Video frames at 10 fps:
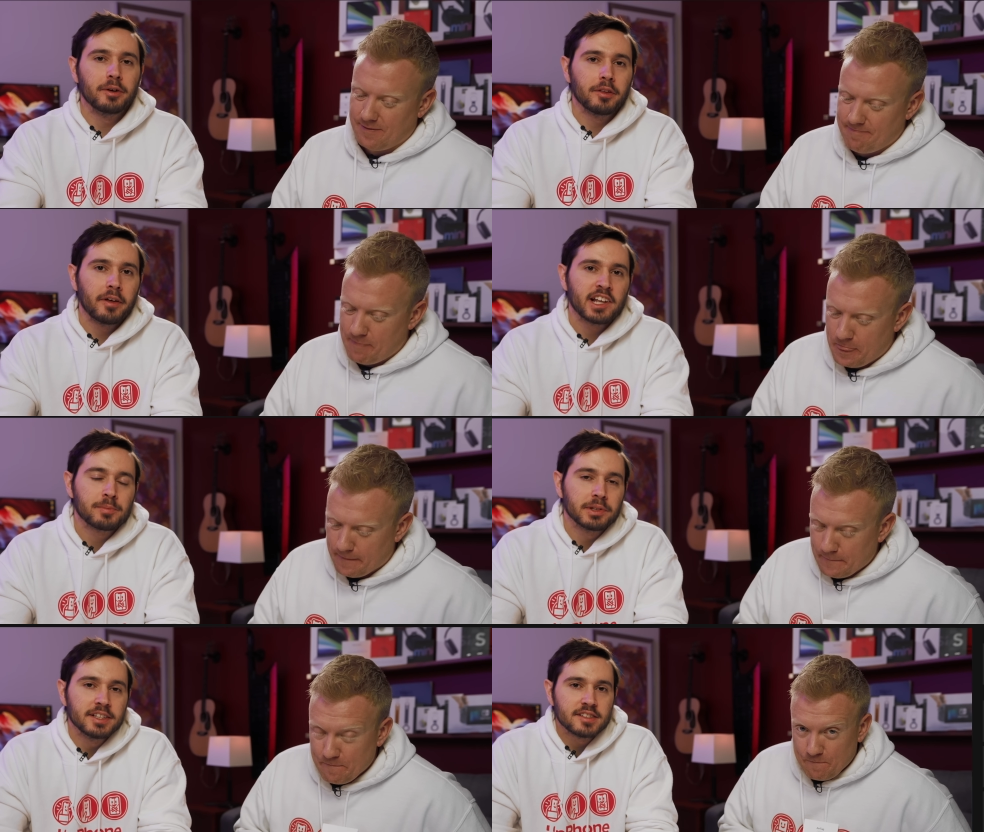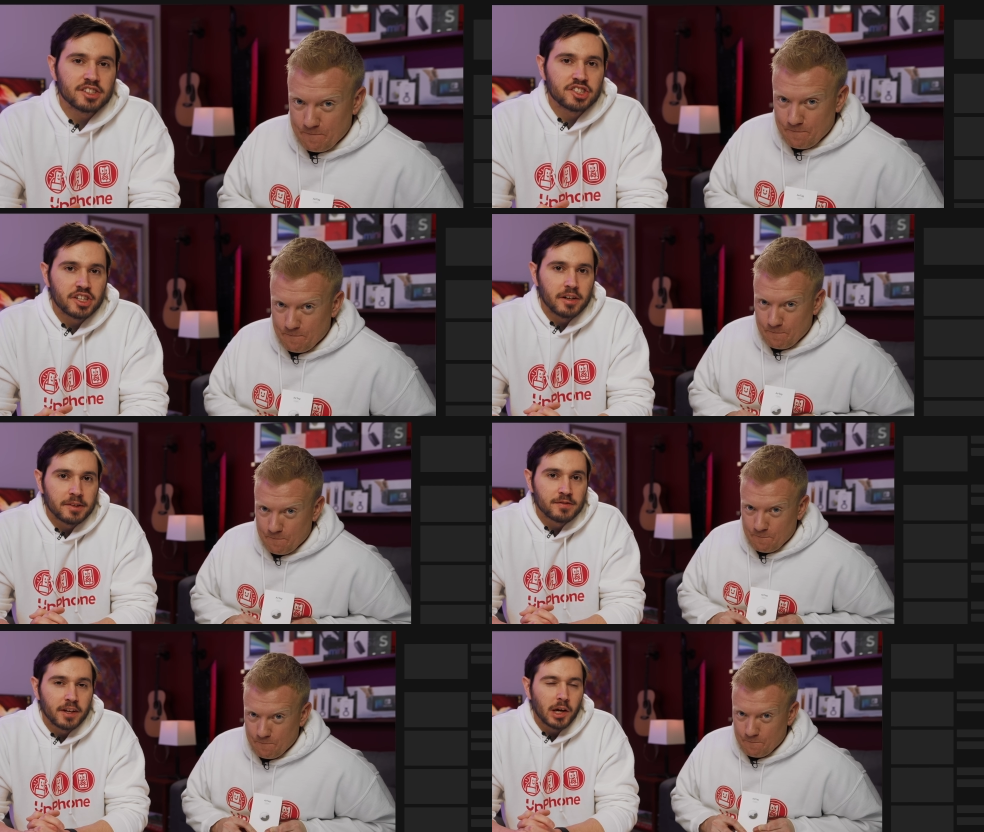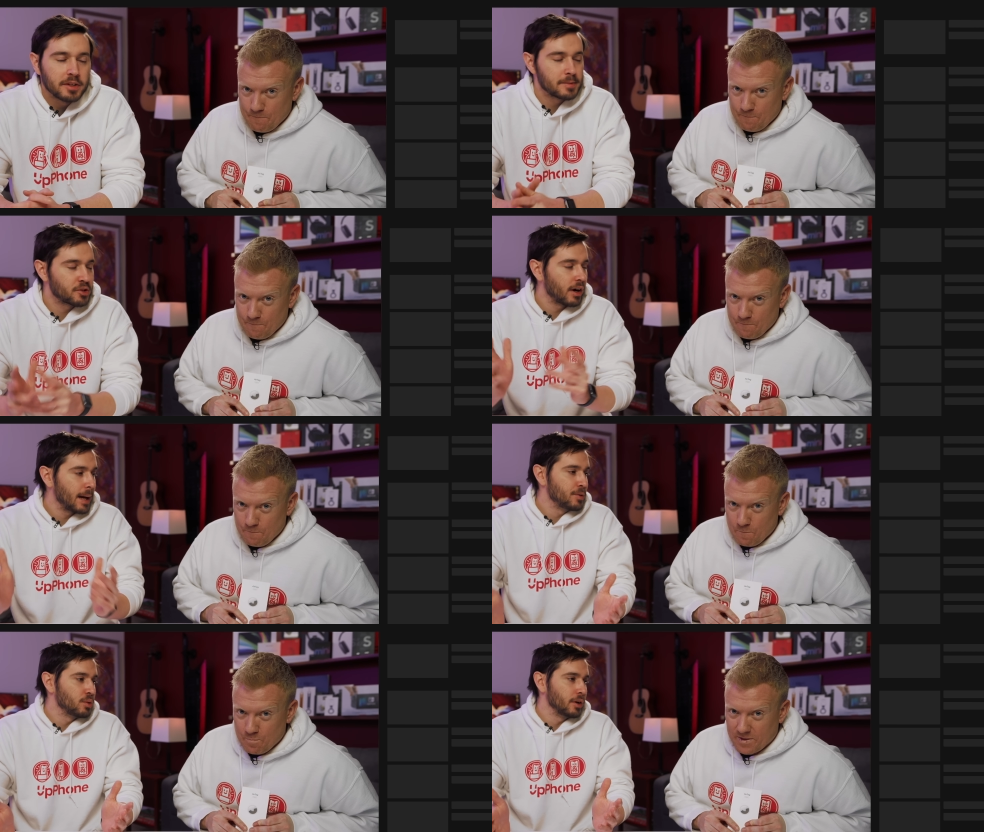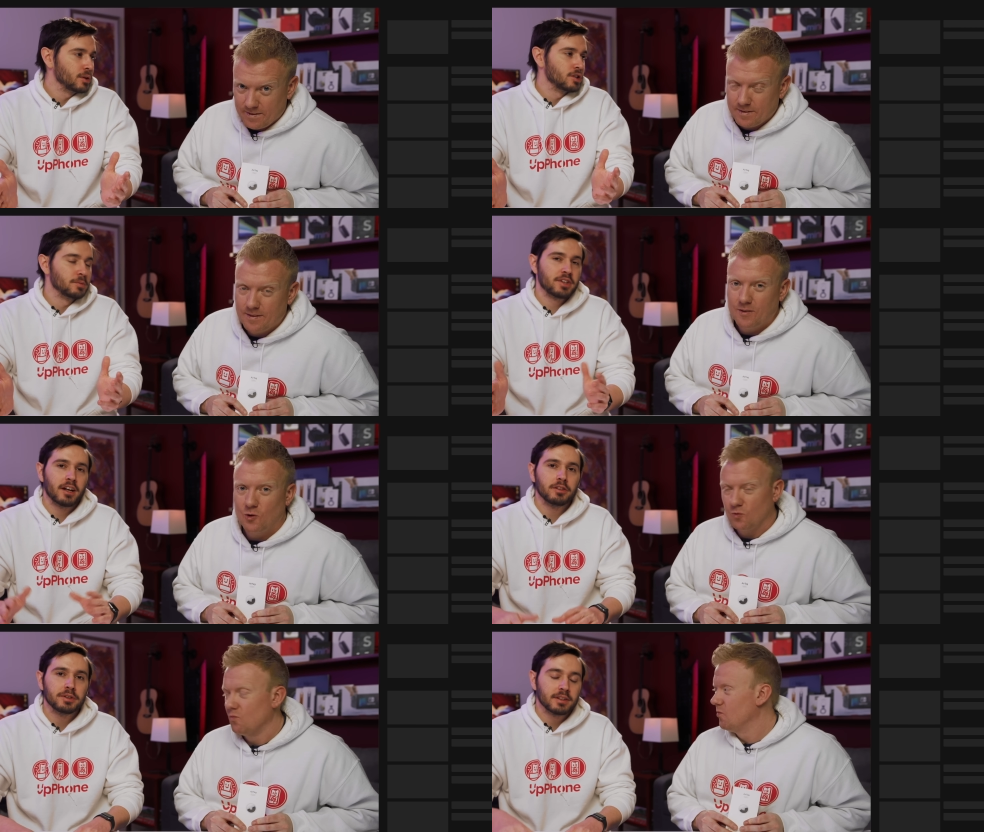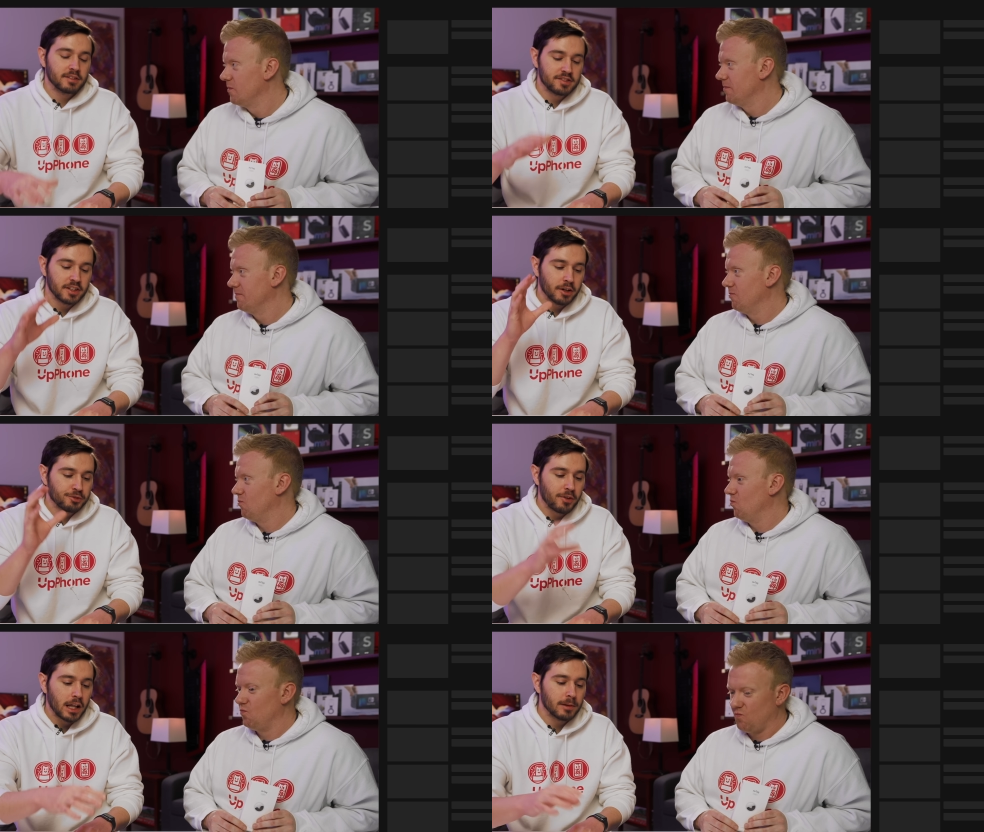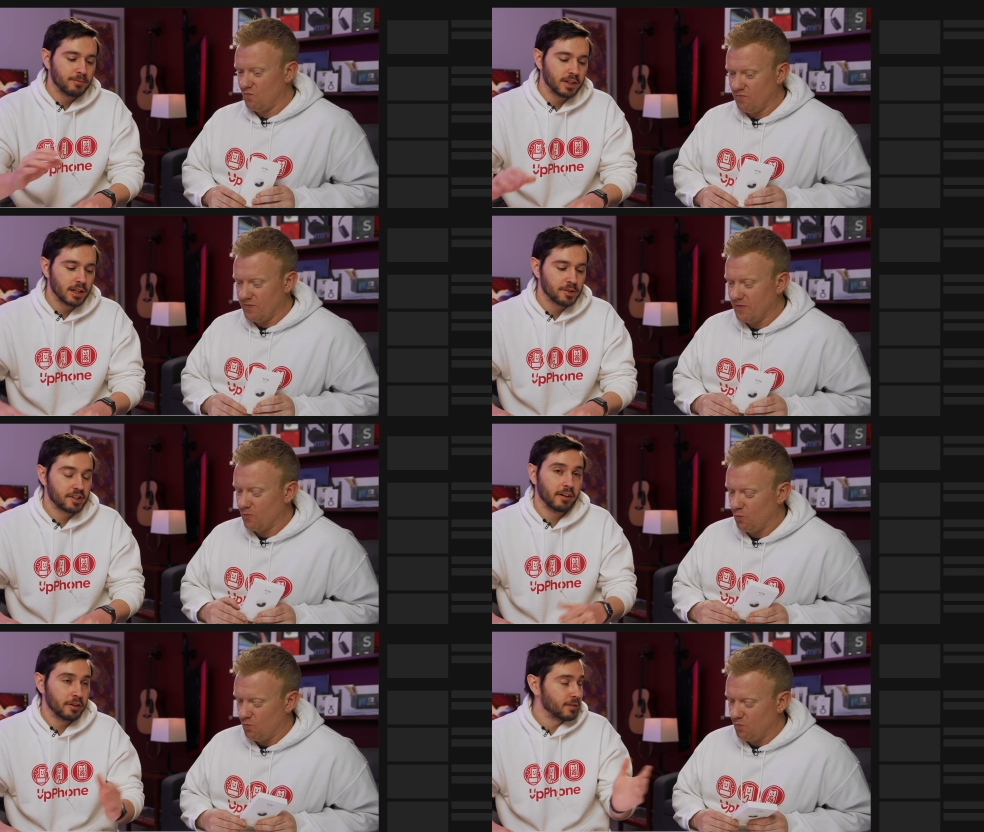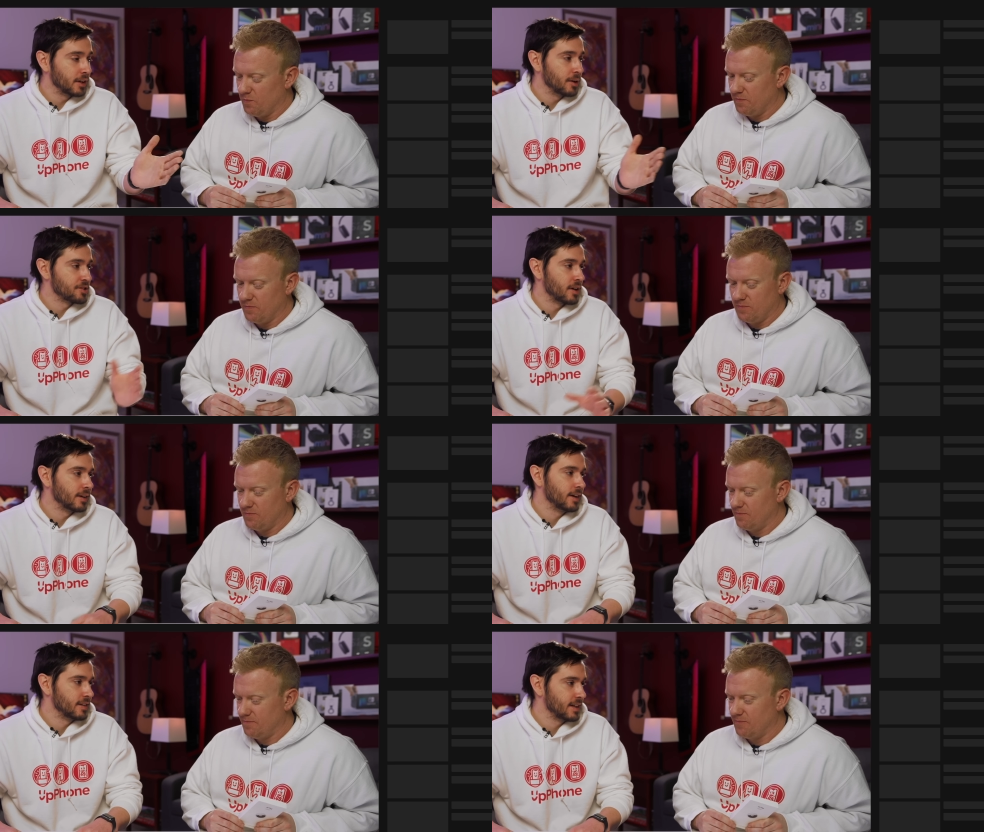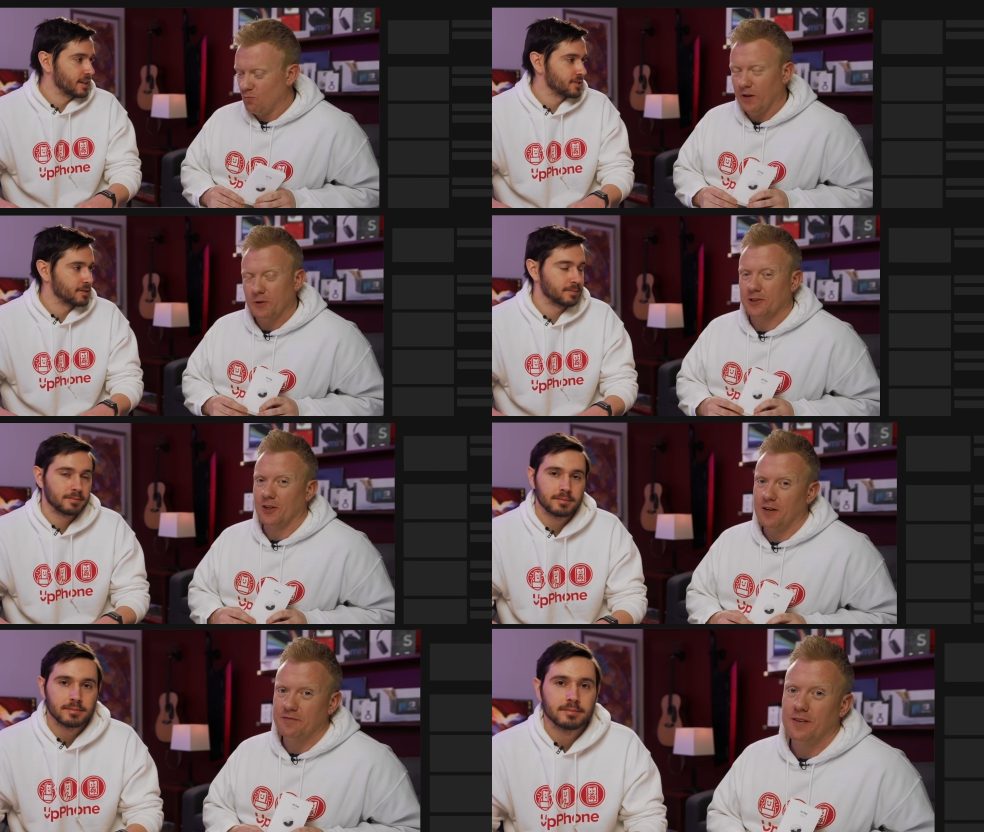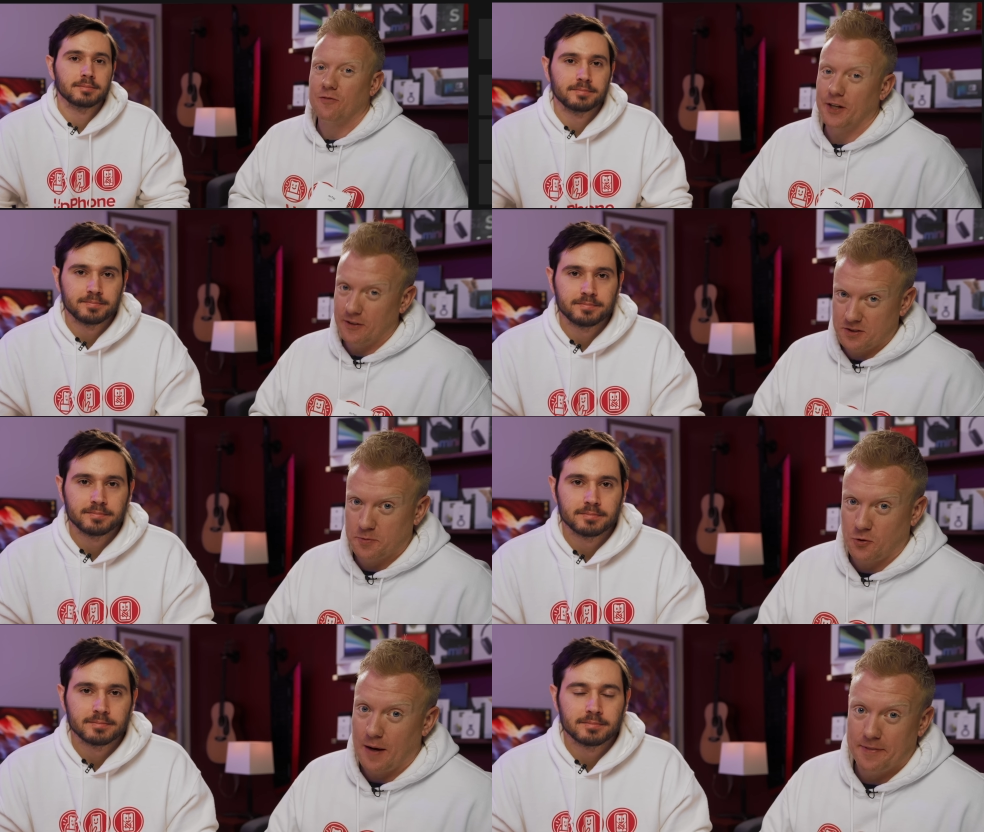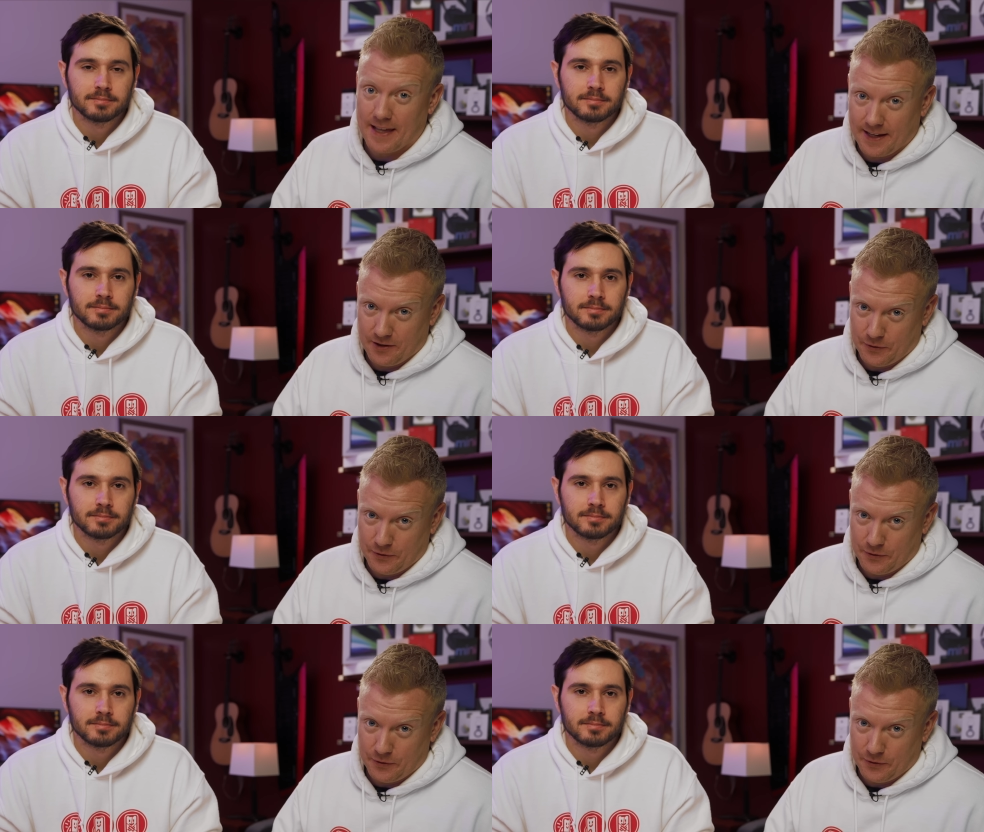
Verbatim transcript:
Speaker 1: your thoughts. Please share this video and subscribe to our YouTube channel. You can see our follow-up videos and our other videos on AirTags. We
Speaker 2: would love for you to subscribe. Thank